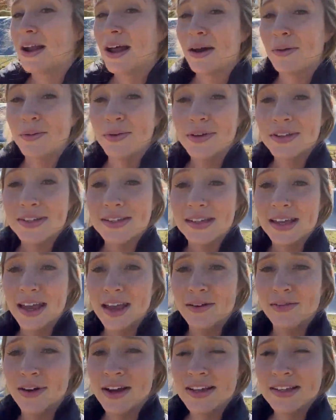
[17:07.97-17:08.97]
I will
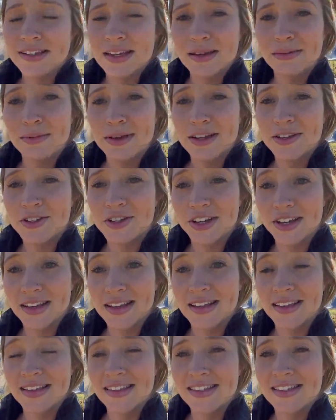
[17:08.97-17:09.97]
say raising meat
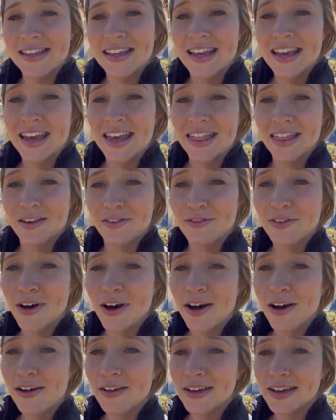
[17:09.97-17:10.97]
chickens in the
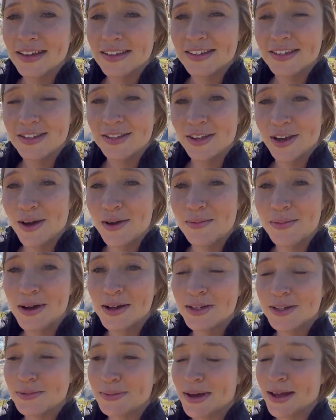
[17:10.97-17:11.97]
fall is so
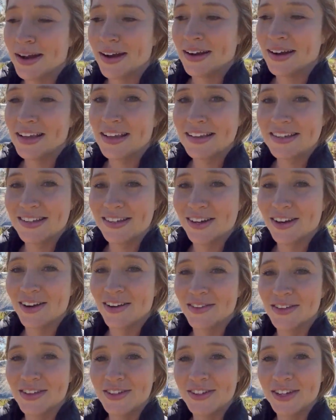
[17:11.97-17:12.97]
much better and easier
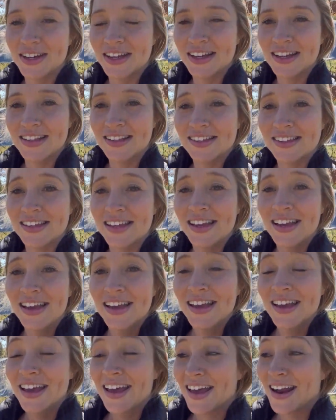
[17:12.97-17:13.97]
on the chickens,
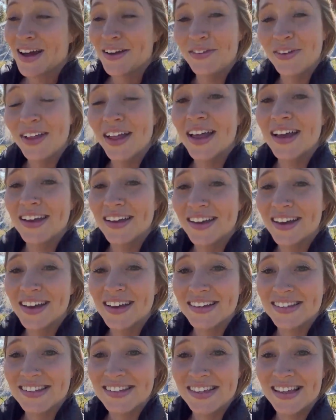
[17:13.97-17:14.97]
and I feel like
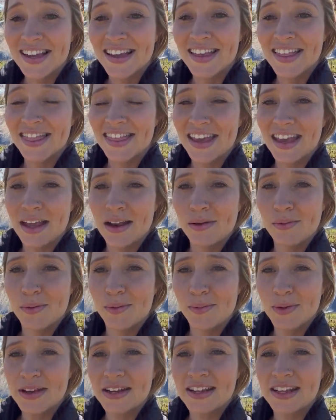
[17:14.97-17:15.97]
us, than
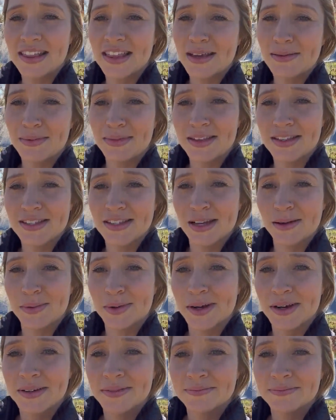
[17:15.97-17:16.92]
when we did them in the summer.